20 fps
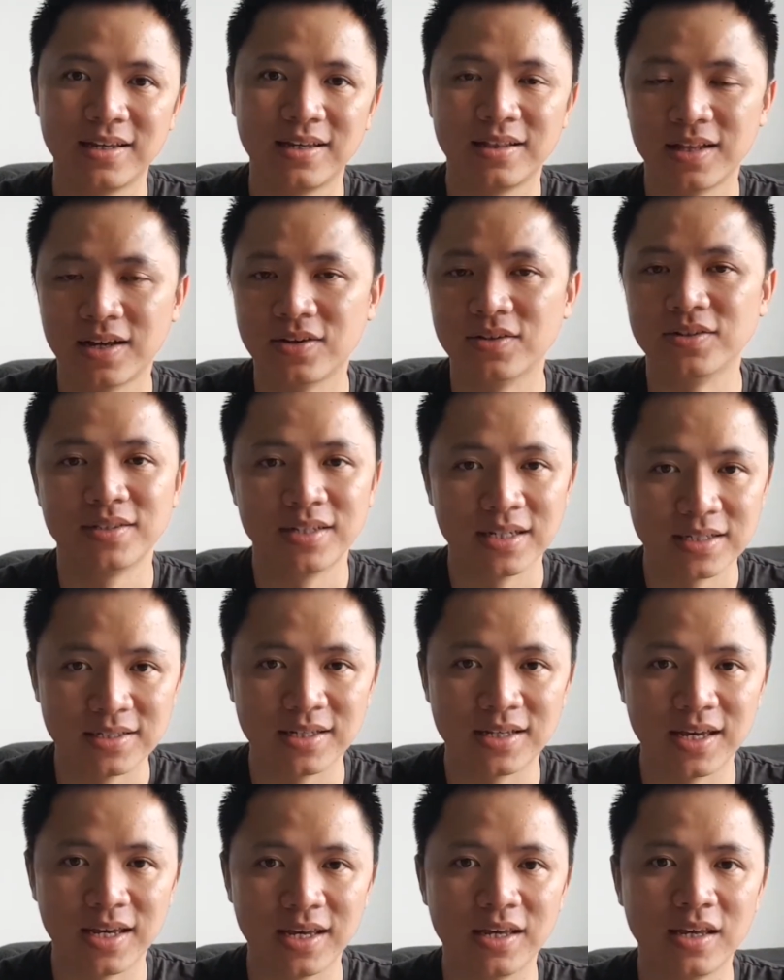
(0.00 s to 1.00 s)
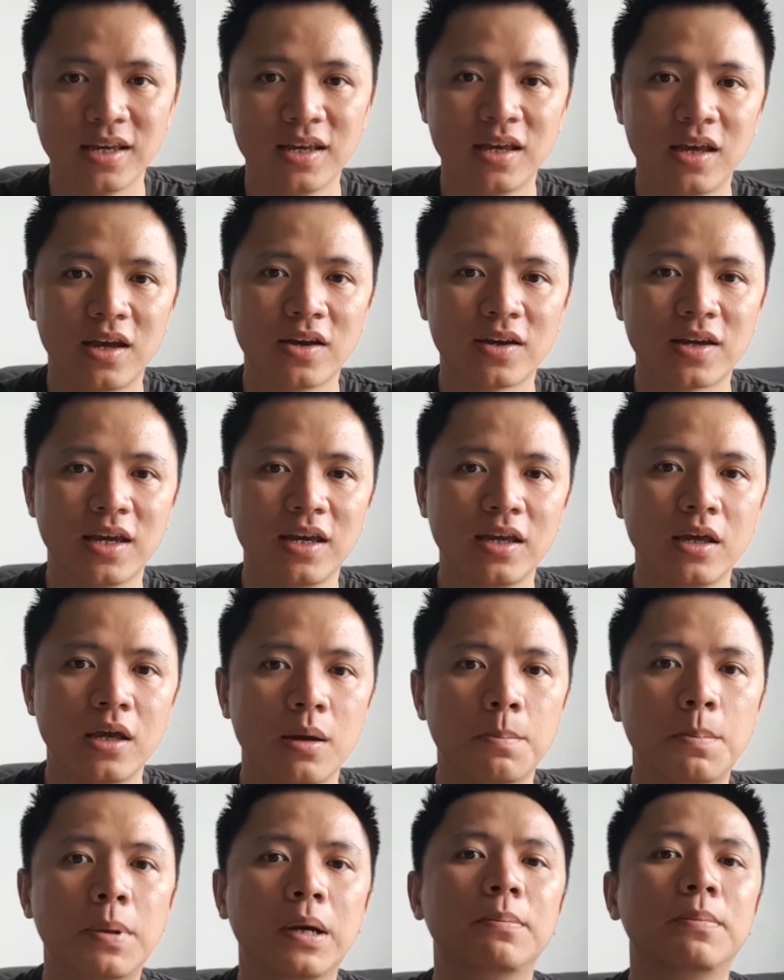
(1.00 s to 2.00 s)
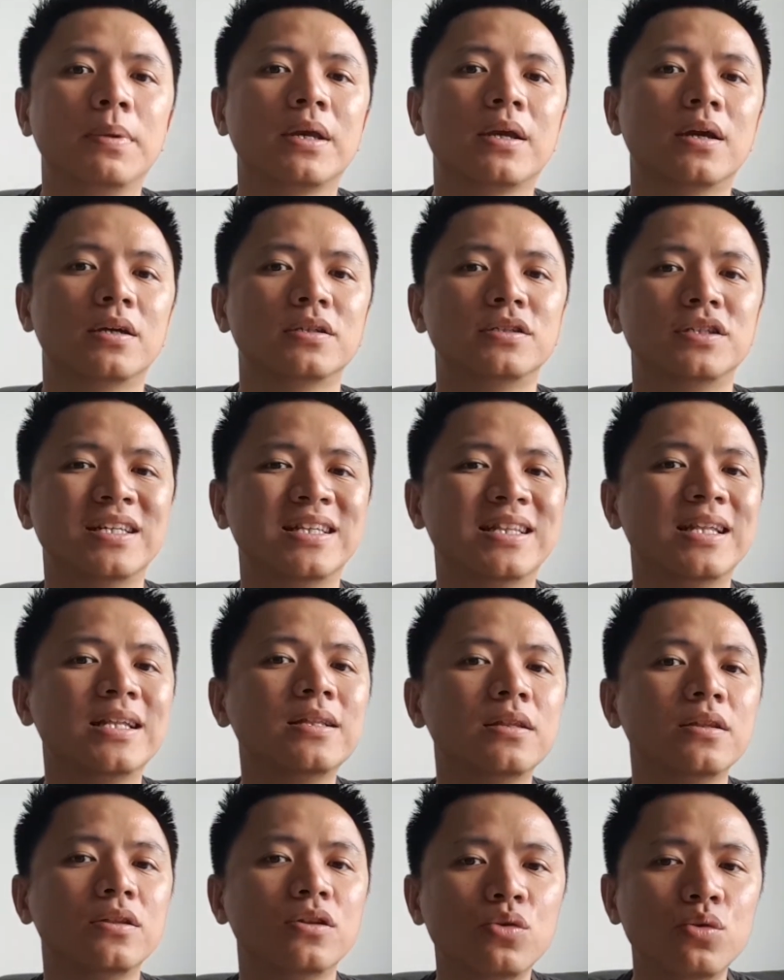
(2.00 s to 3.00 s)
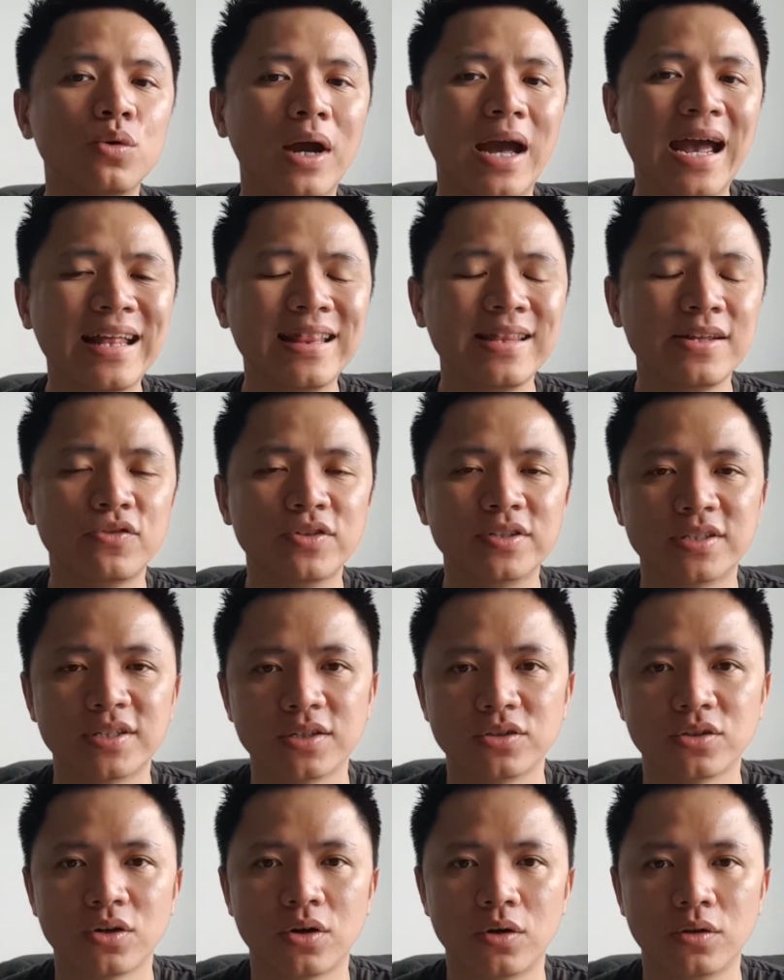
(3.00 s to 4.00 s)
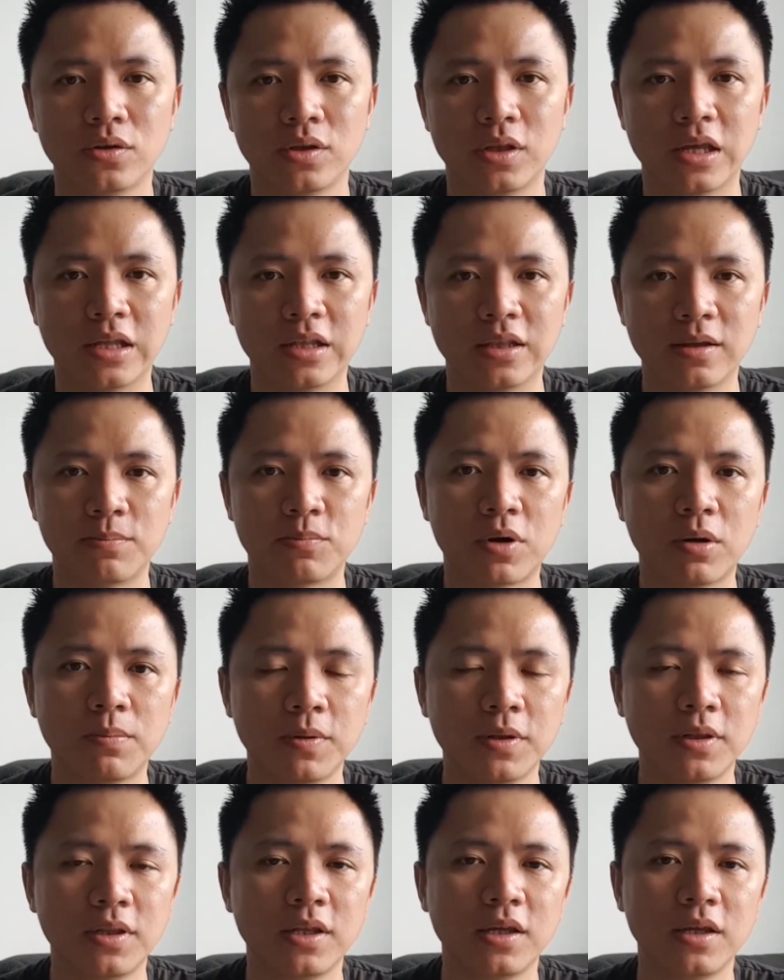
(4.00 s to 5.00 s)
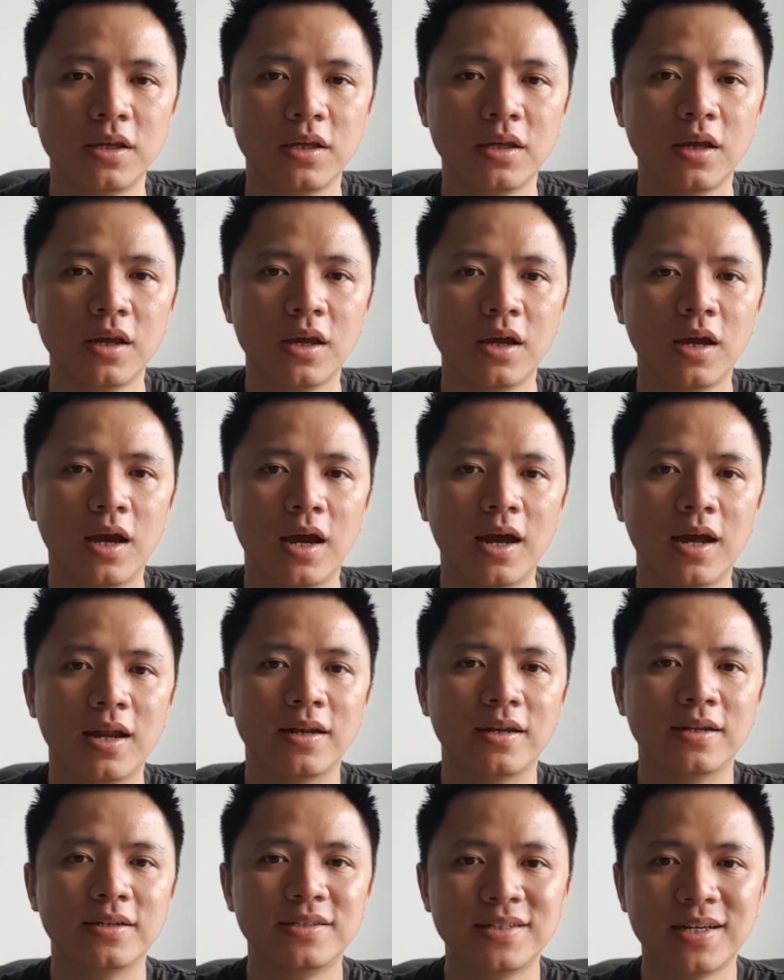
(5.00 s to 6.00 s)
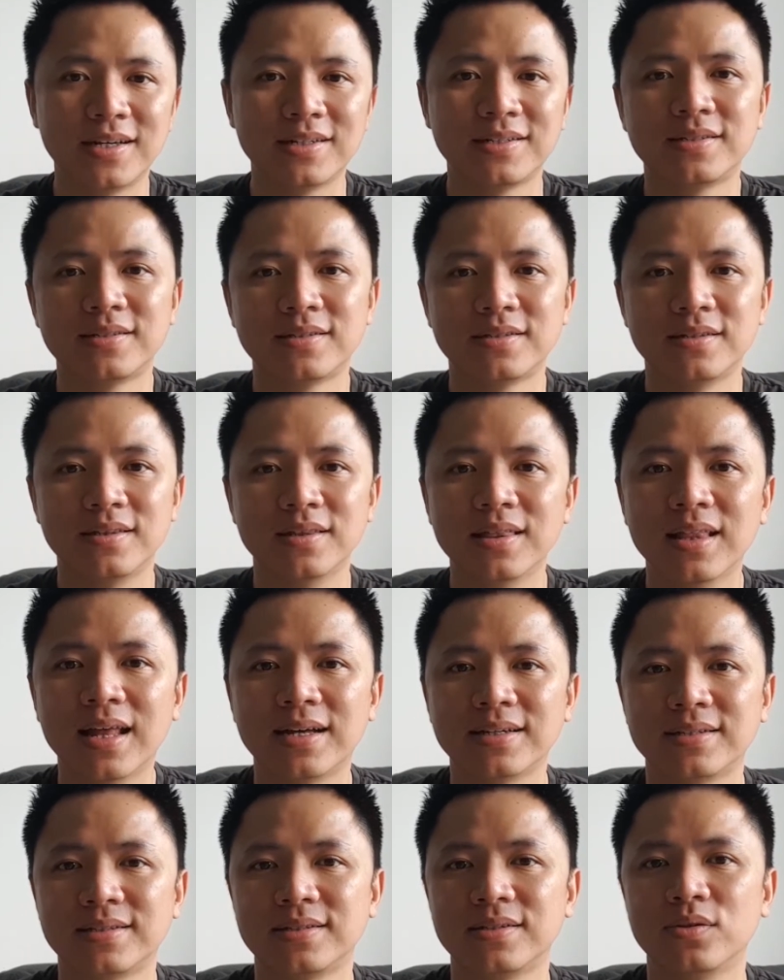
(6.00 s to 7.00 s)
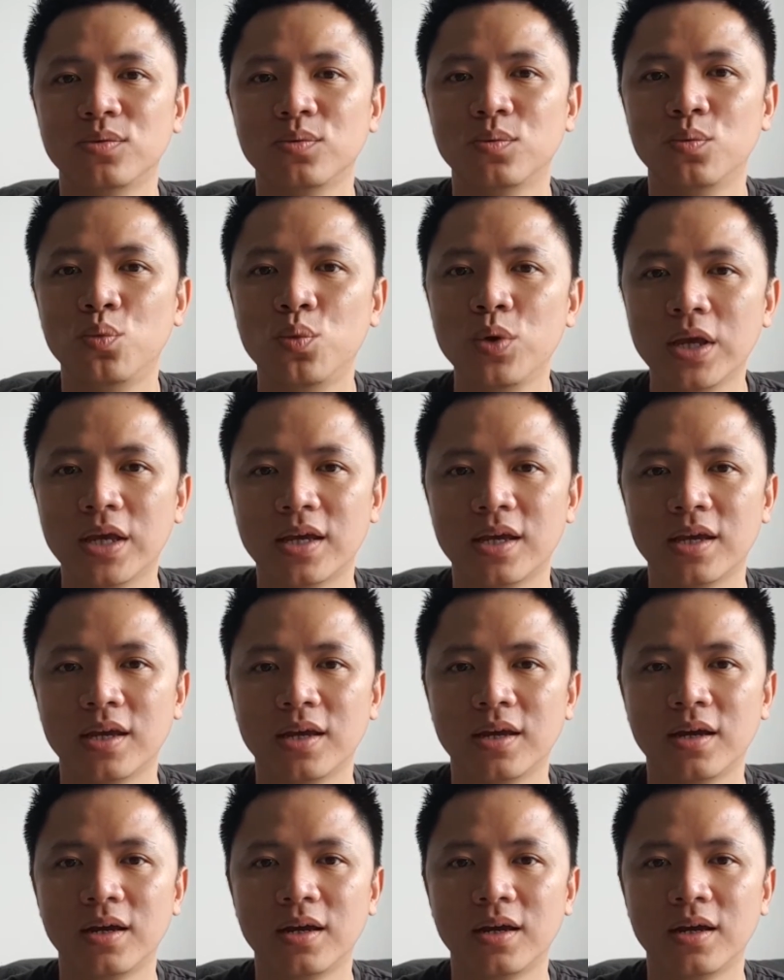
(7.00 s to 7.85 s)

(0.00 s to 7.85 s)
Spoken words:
Now 60K, okay, but because he didn't do any research on the property, and just last week